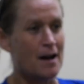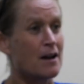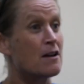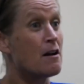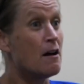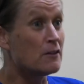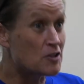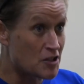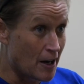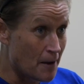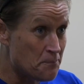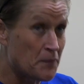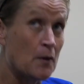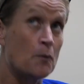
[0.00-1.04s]
Culture,
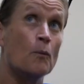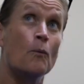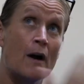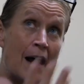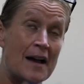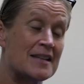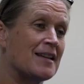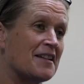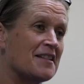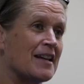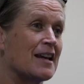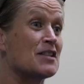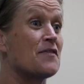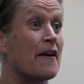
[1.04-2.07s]
our
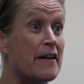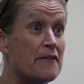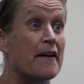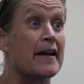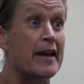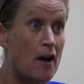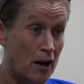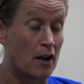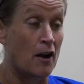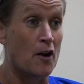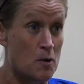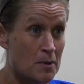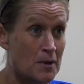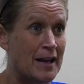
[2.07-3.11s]
setting is very, very
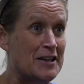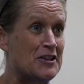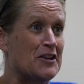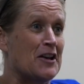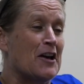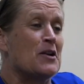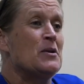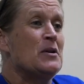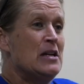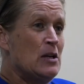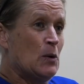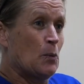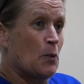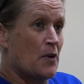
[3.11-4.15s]
global, as you know.
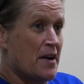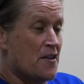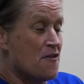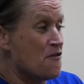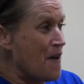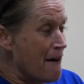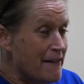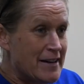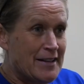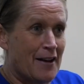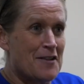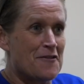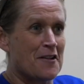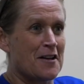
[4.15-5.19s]
We're in a very
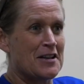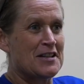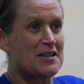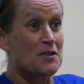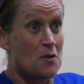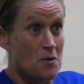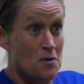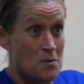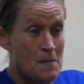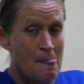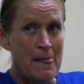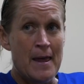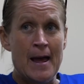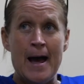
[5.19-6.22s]
diverse school.
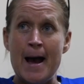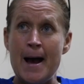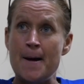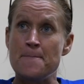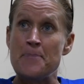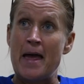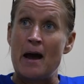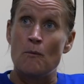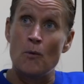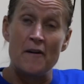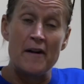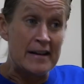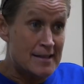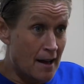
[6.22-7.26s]
And we're
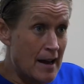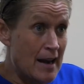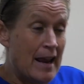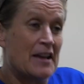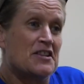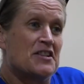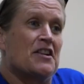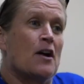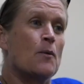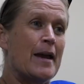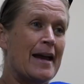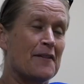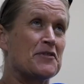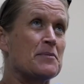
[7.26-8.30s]
in Thailand, you know, we
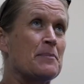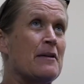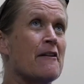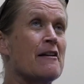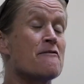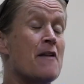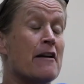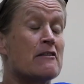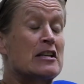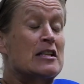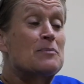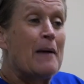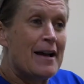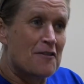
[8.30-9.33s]
have to be very, very
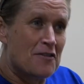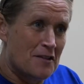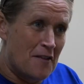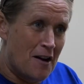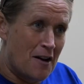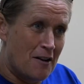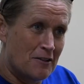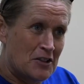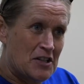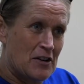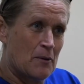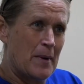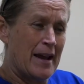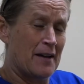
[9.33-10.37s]
respectful of our culture,
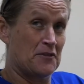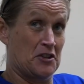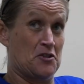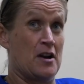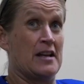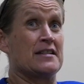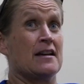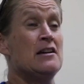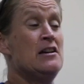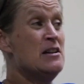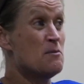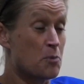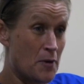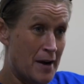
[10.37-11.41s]
and we have to try to
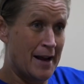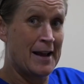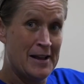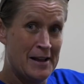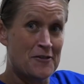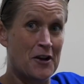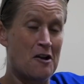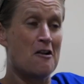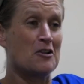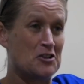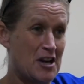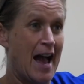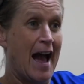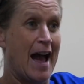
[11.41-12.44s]
bring the
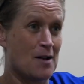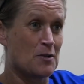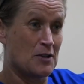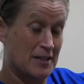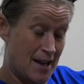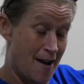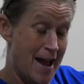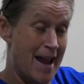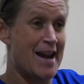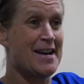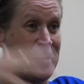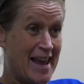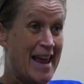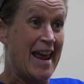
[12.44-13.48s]
culture outside
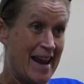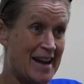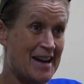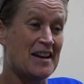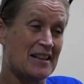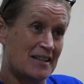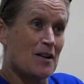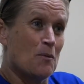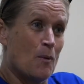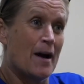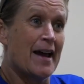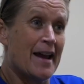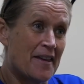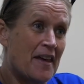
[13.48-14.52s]
in yeah. some
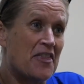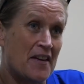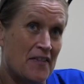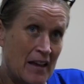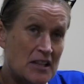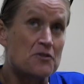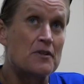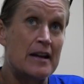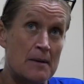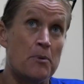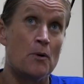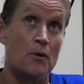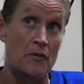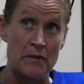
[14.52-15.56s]
way. And I think that's really
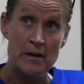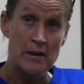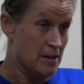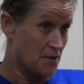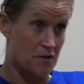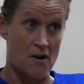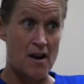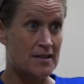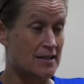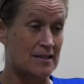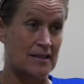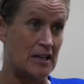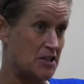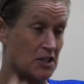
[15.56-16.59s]
important for us as
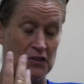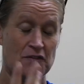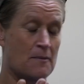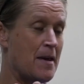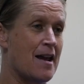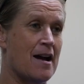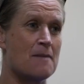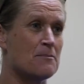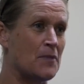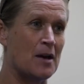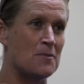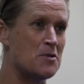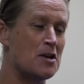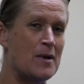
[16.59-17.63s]
teachers. For me, I'm
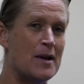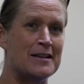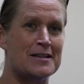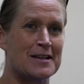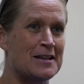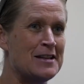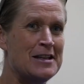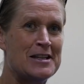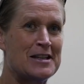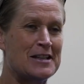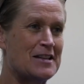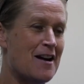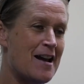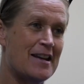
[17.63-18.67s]
new into
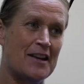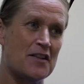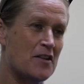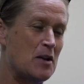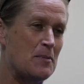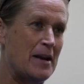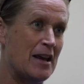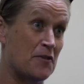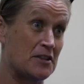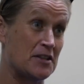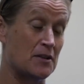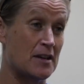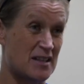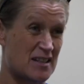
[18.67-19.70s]
Thailand. I've only been here for 2
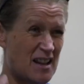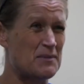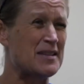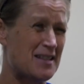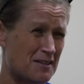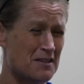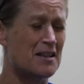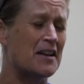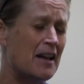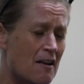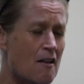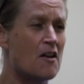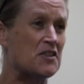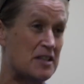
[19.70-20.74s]
years, and I'm still learning
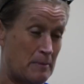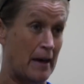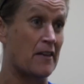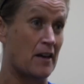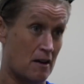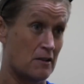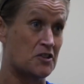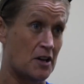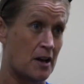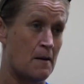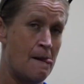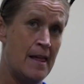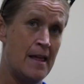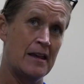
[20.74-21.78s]
lots about the culture,
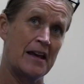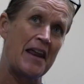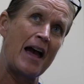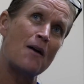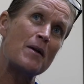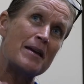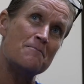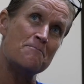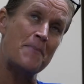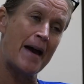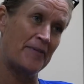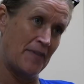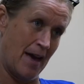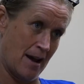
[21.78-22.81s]
and how we
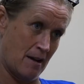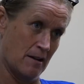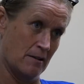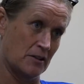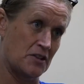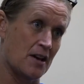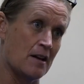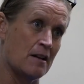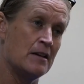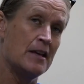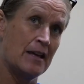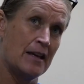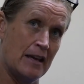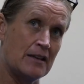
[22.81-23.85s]
embed that culture
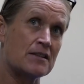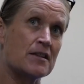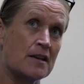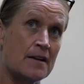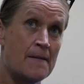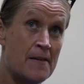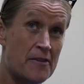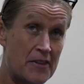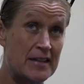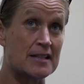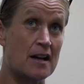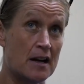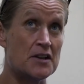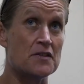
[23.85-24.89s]
into this
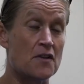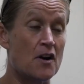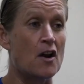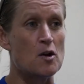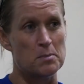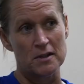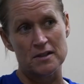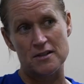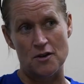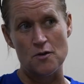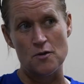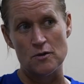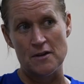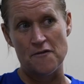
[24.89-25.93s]
kind of global
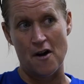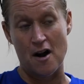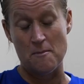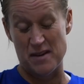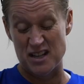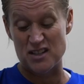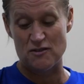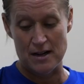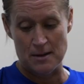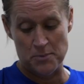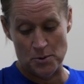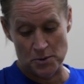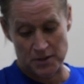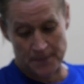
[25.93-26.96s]
school environment is really
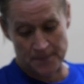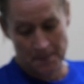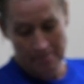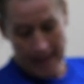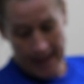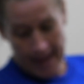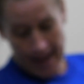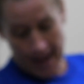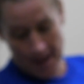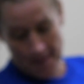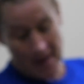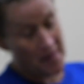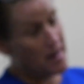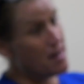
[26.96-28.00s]
important. Yeah.
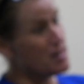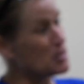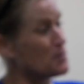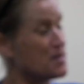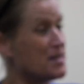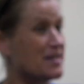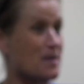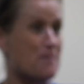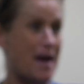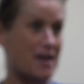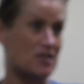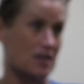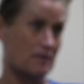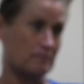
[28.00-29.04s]
And the last one is
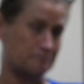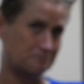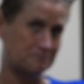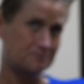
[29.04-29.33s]
compassion.